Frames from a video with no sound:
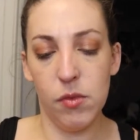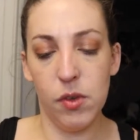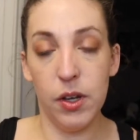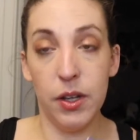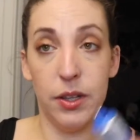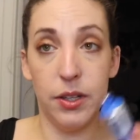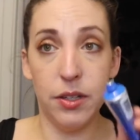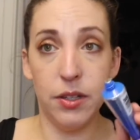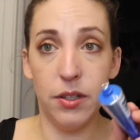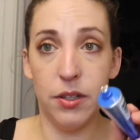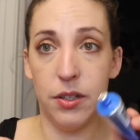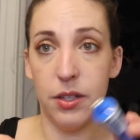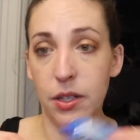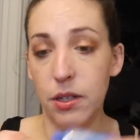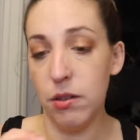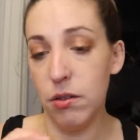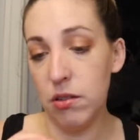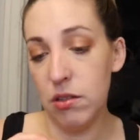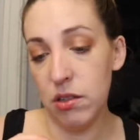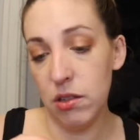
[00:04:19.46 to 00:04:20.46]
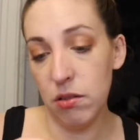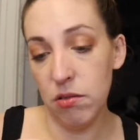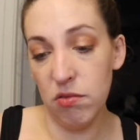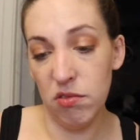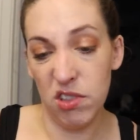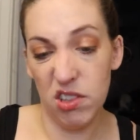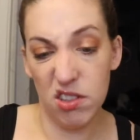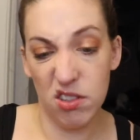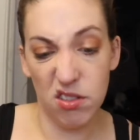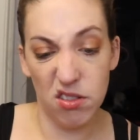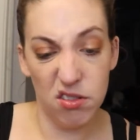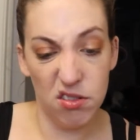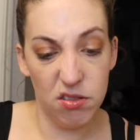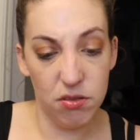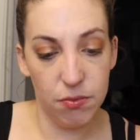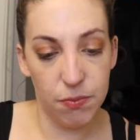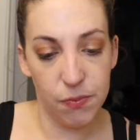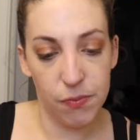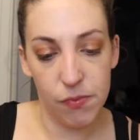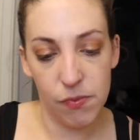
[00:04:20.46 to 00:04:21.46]
And this is sealed, so that's good.
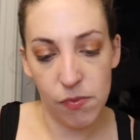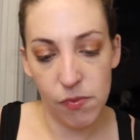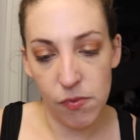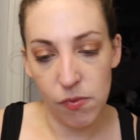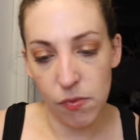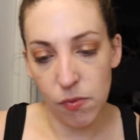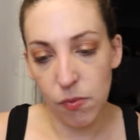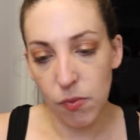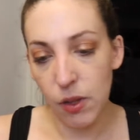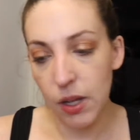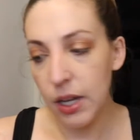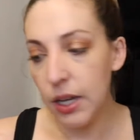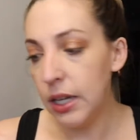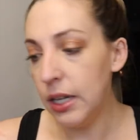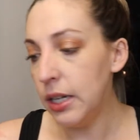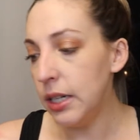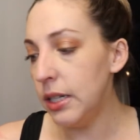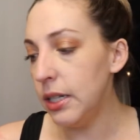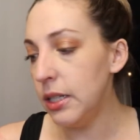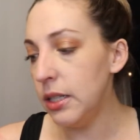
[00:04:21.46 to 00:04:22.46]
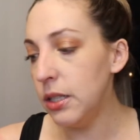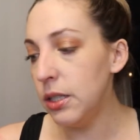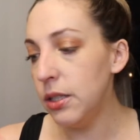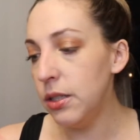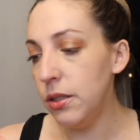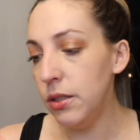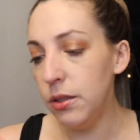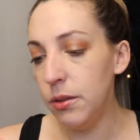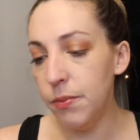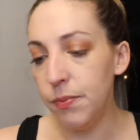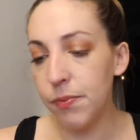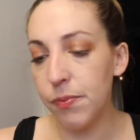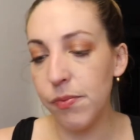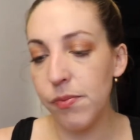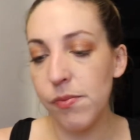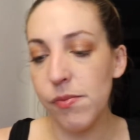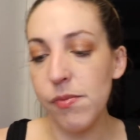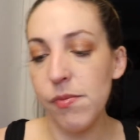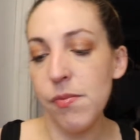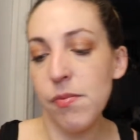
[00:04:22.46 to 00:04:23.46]
That's good.
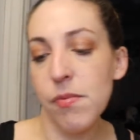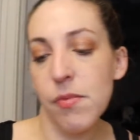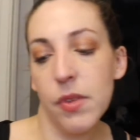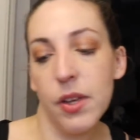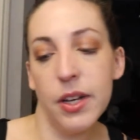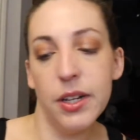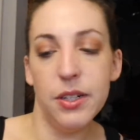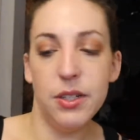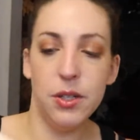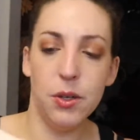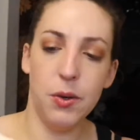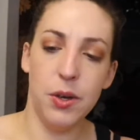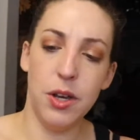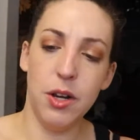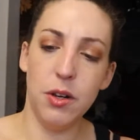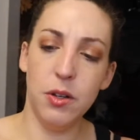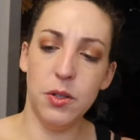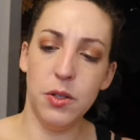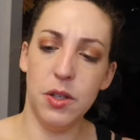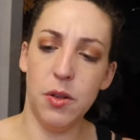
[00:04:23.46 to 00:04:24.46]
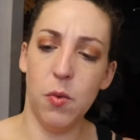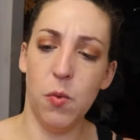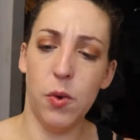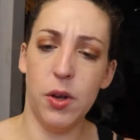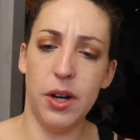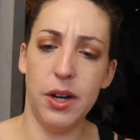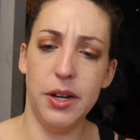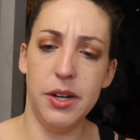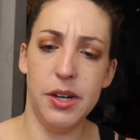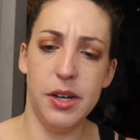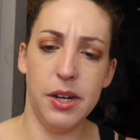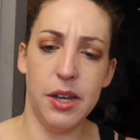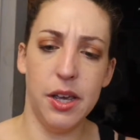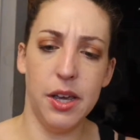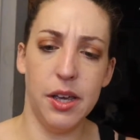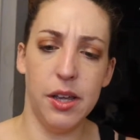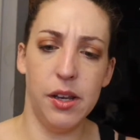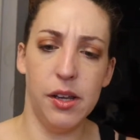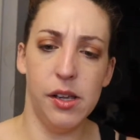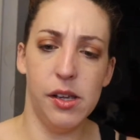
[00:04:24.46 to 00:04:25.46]
And so here's what I did
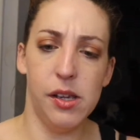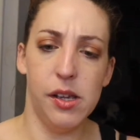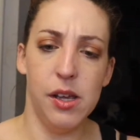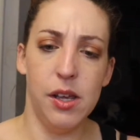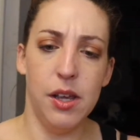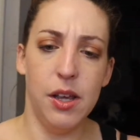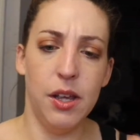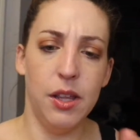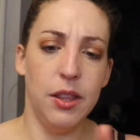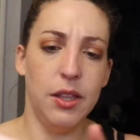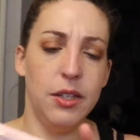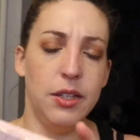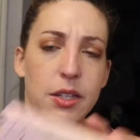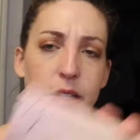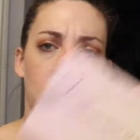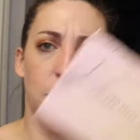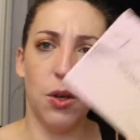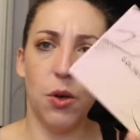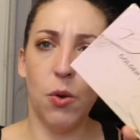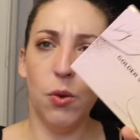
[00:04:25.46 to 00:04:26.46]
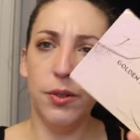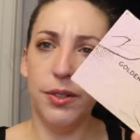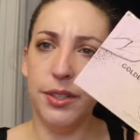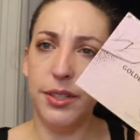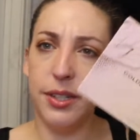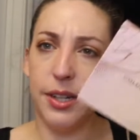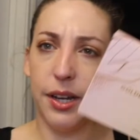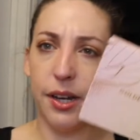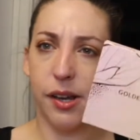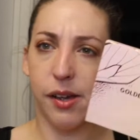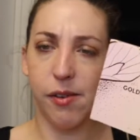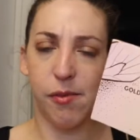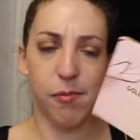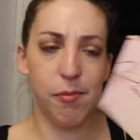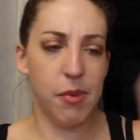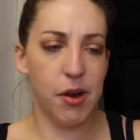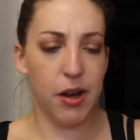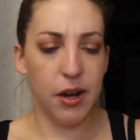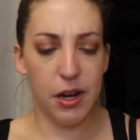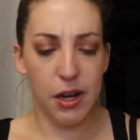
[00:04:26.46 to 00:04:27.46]
get. This is the Golden State of
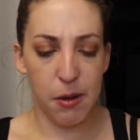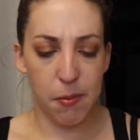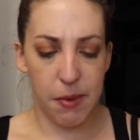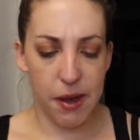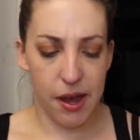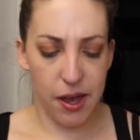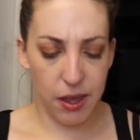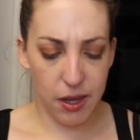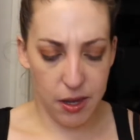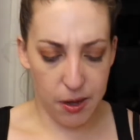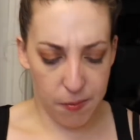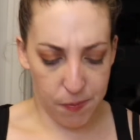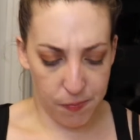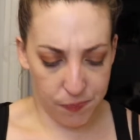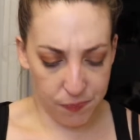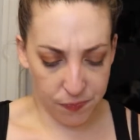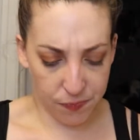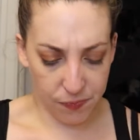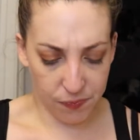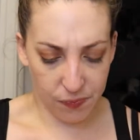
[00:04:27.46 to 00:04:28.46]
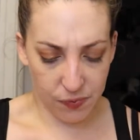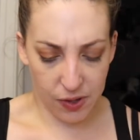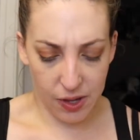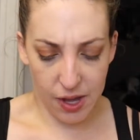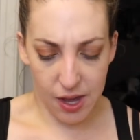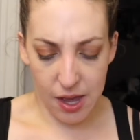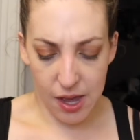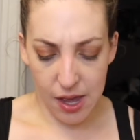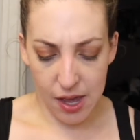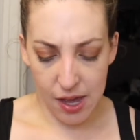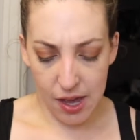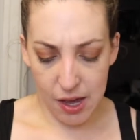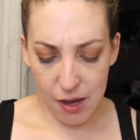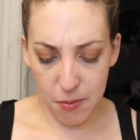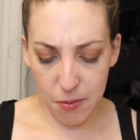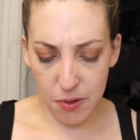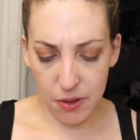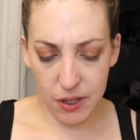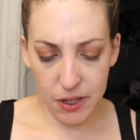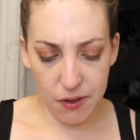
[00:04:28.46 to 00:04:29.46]
Mind palette. I
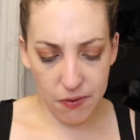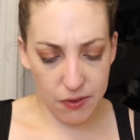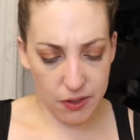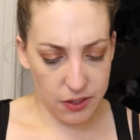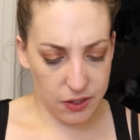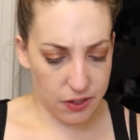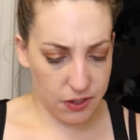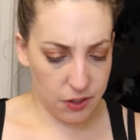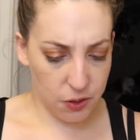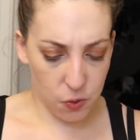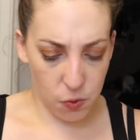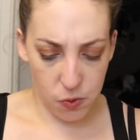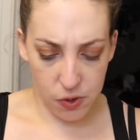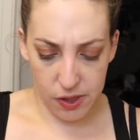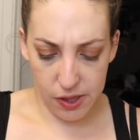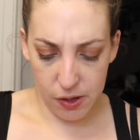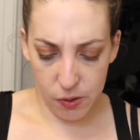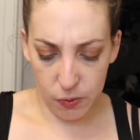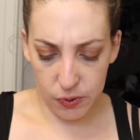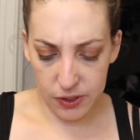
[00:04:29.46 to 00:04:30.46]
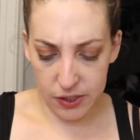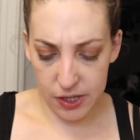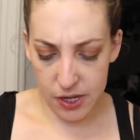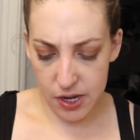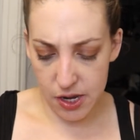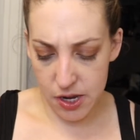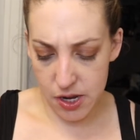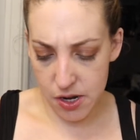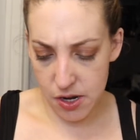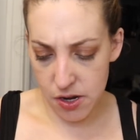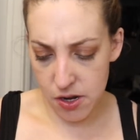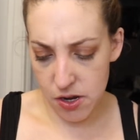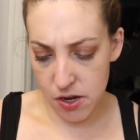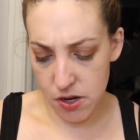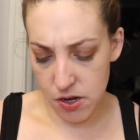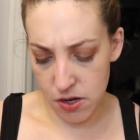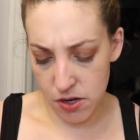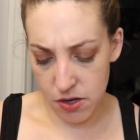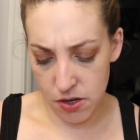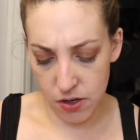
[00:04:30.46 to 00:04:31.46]
believe this is the one that was in
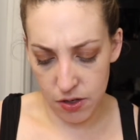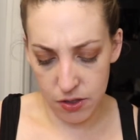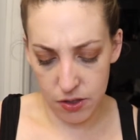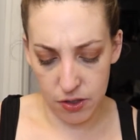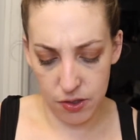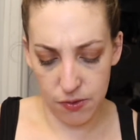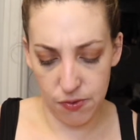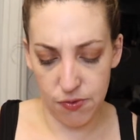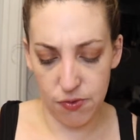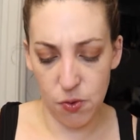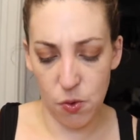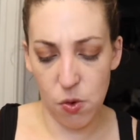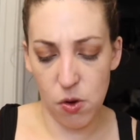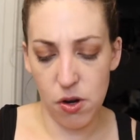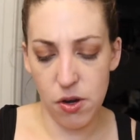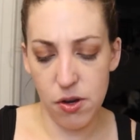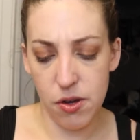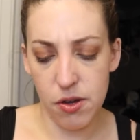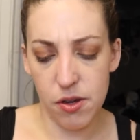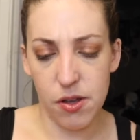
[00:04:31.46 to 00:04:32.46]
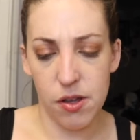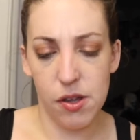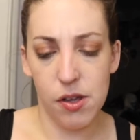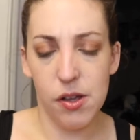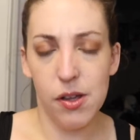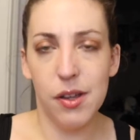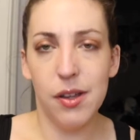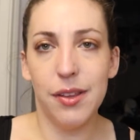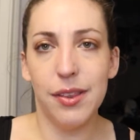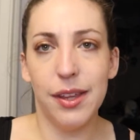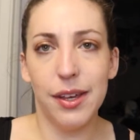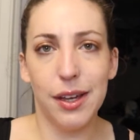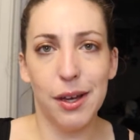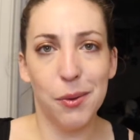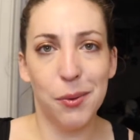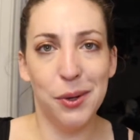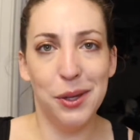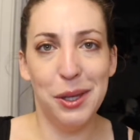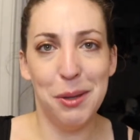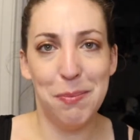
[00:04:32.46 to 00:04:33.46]
Sephora. I got
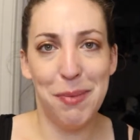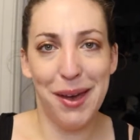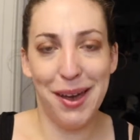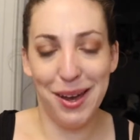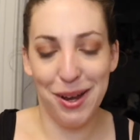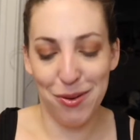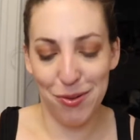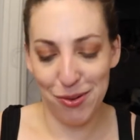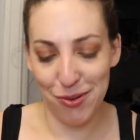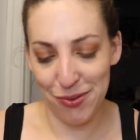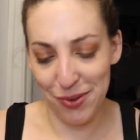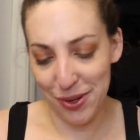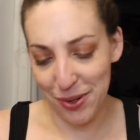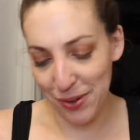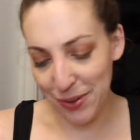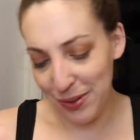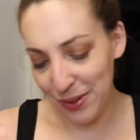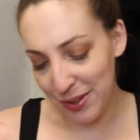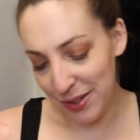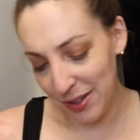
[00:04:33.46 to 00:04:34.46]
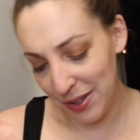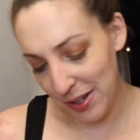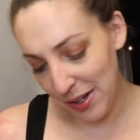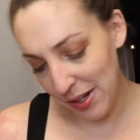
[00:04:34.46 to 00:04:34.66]
really bad reviews.